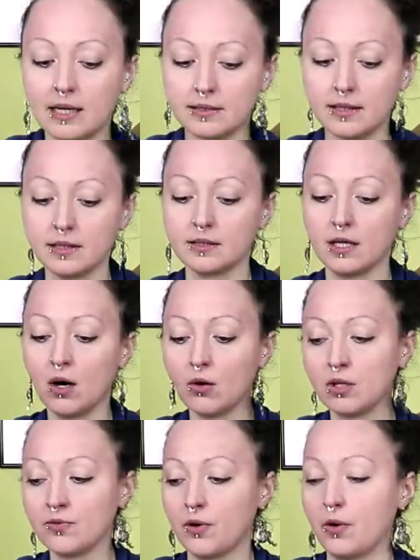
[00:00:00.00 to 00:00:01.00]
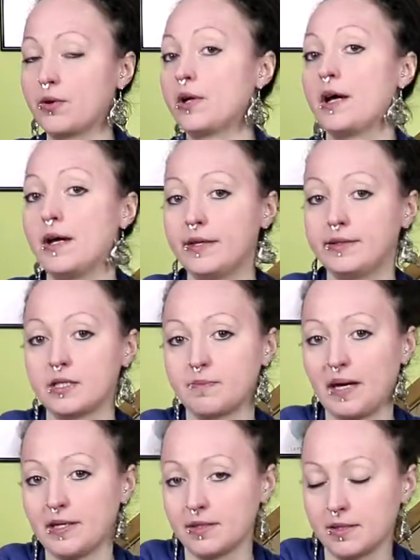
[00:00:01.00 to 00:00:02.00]
adding the olive oil and the
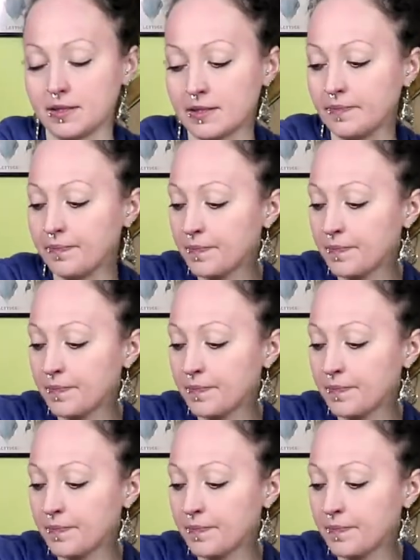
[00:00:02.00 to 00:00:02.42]
spices.